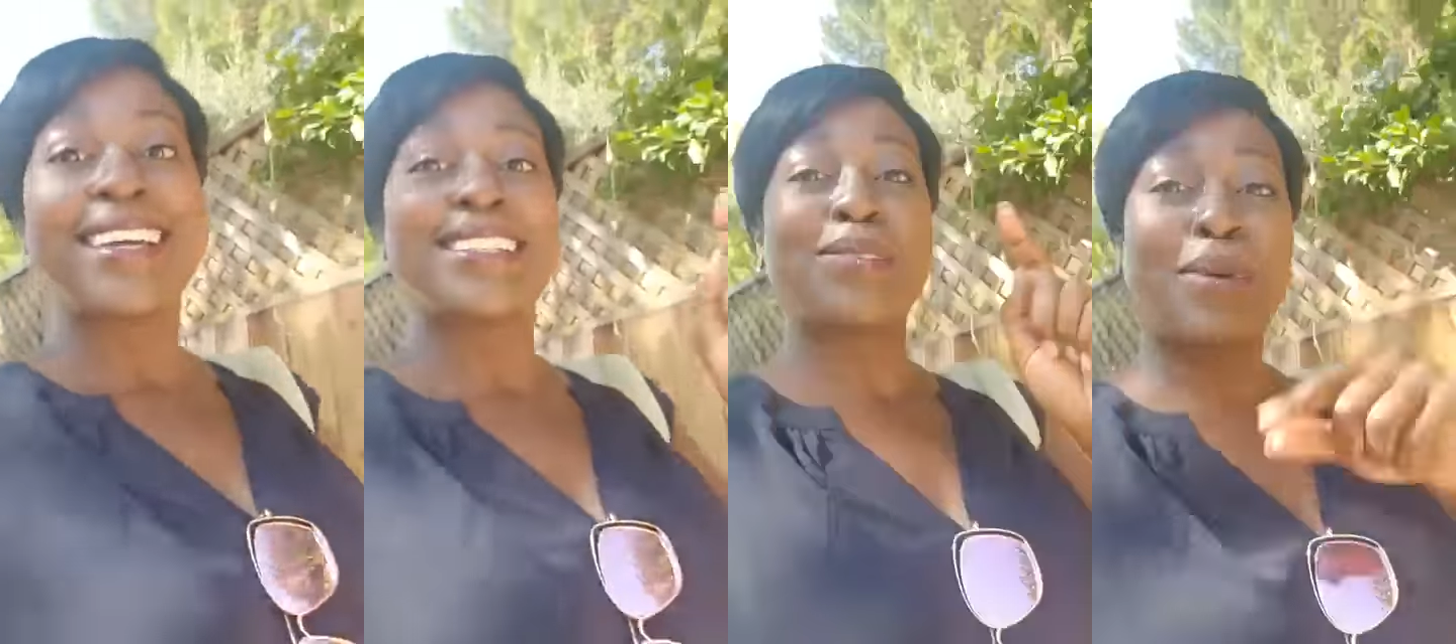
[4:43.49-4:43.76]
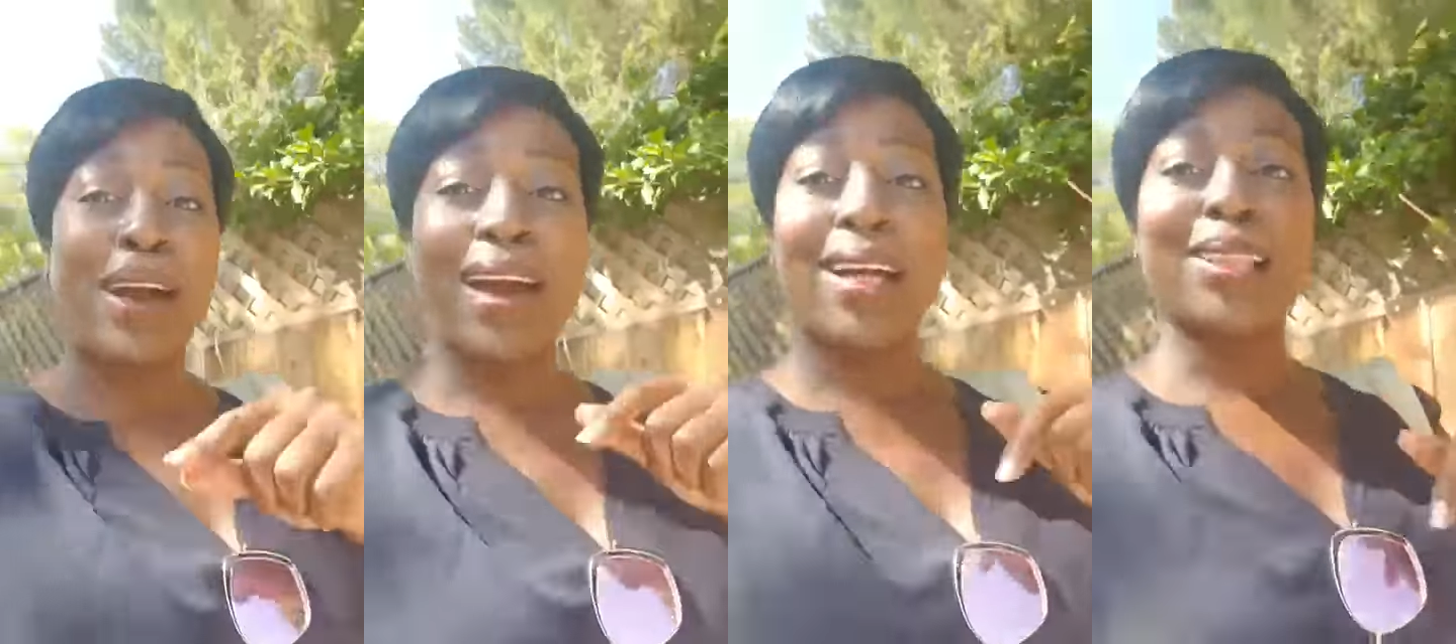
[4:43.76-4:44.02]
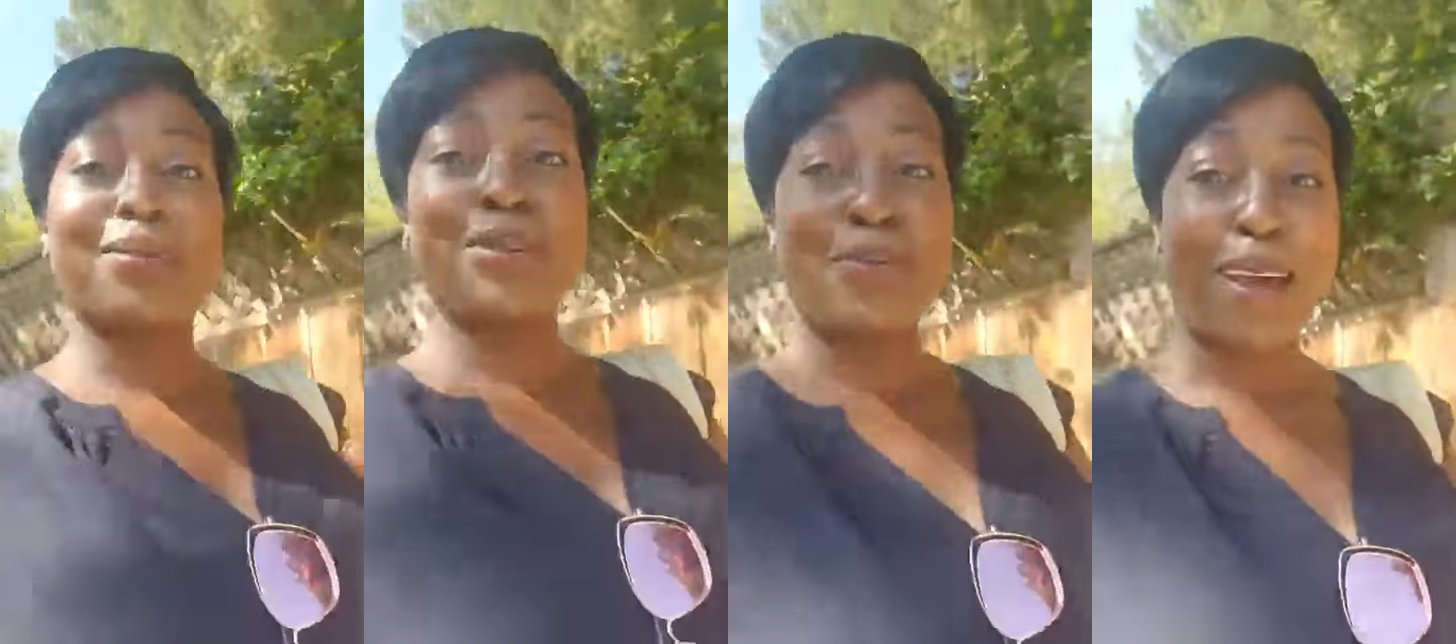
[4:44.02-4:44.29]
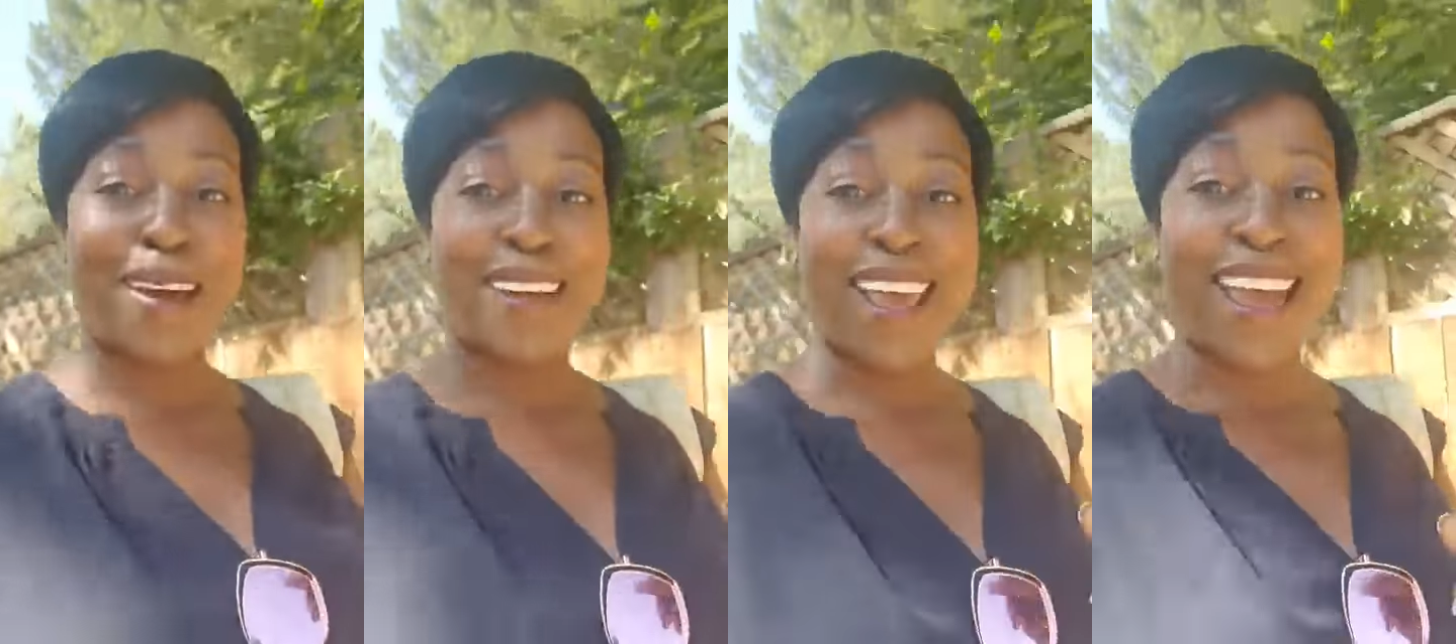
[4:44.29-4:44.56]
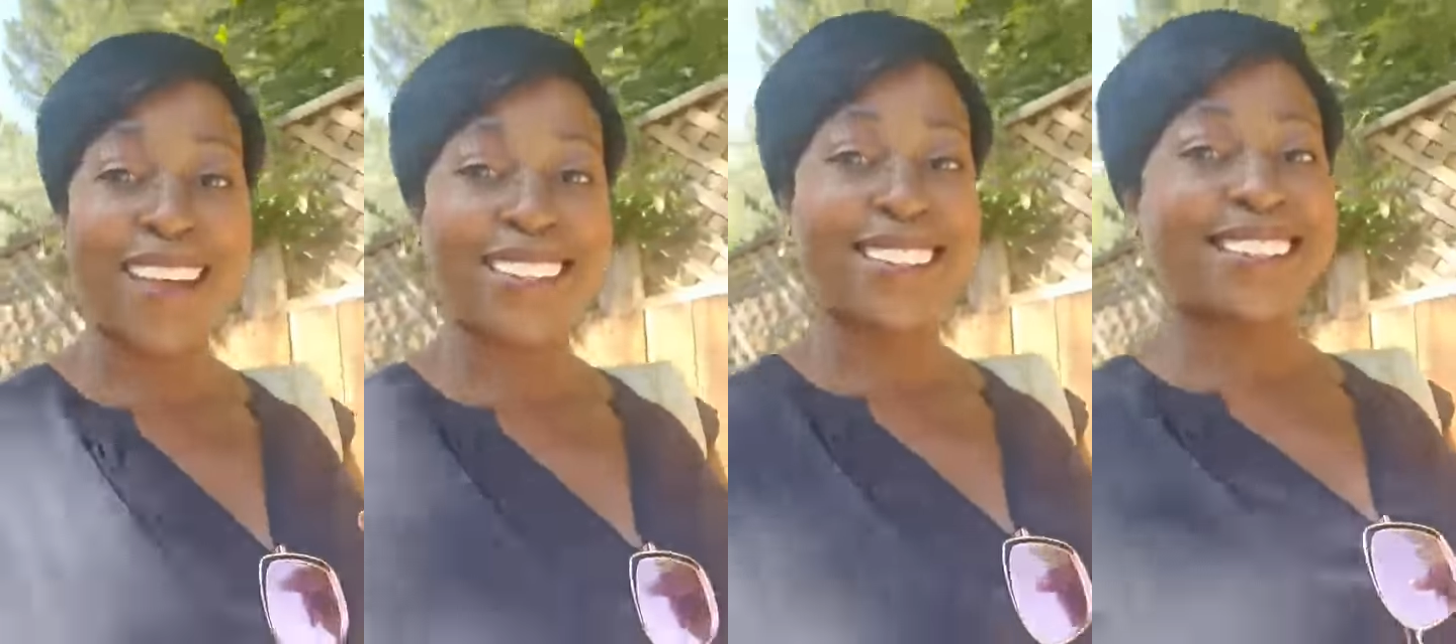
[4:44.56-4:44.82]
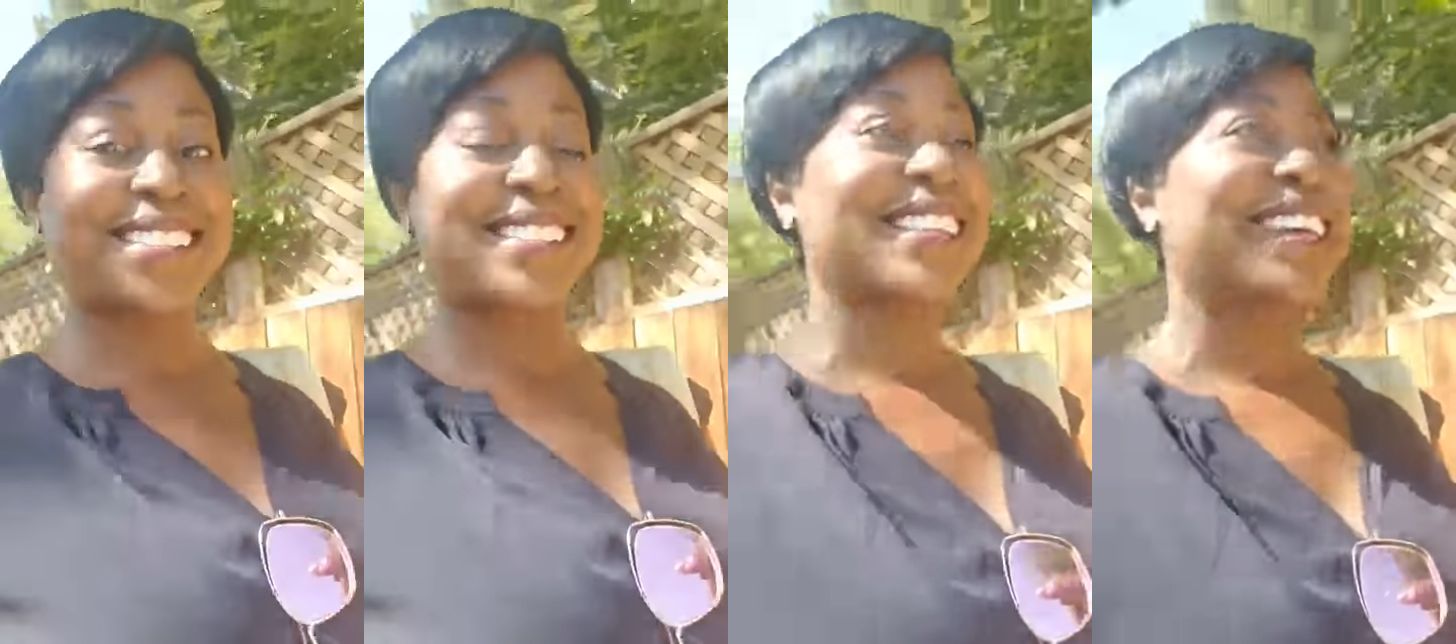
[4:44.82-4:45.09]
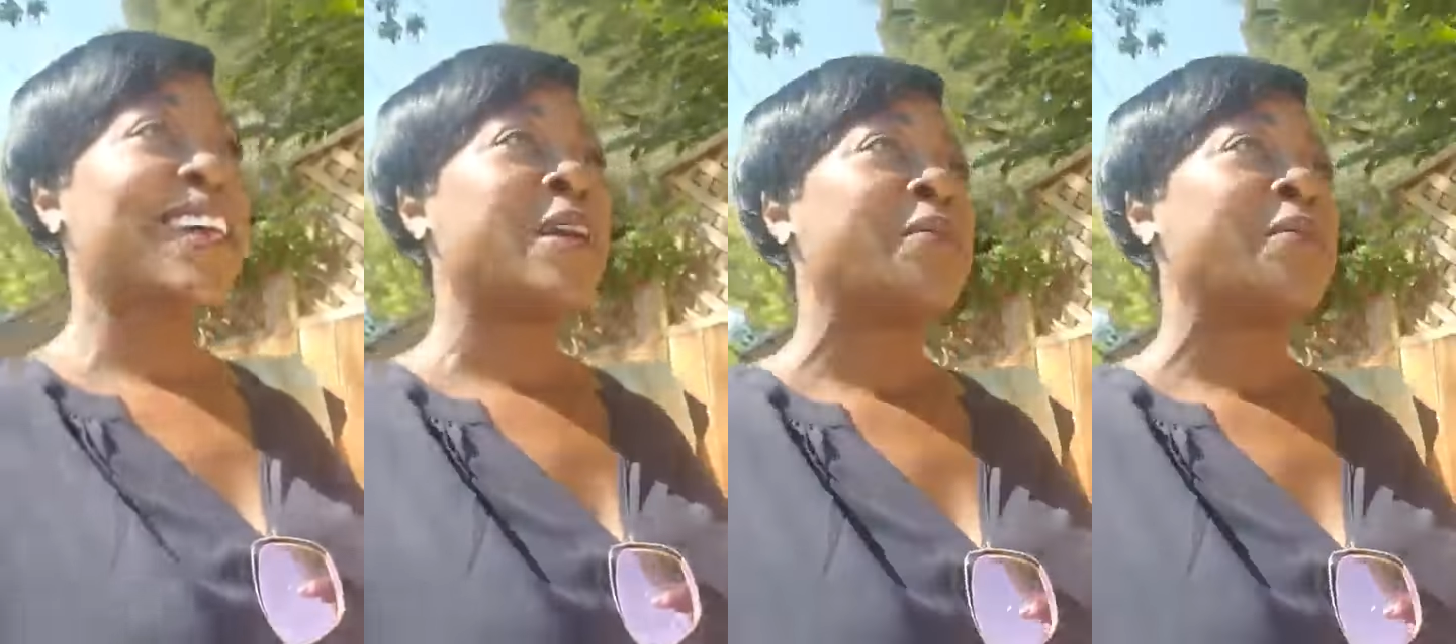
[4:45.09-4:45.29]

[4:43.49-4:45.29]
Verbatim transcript: to my Hollywood bound actors.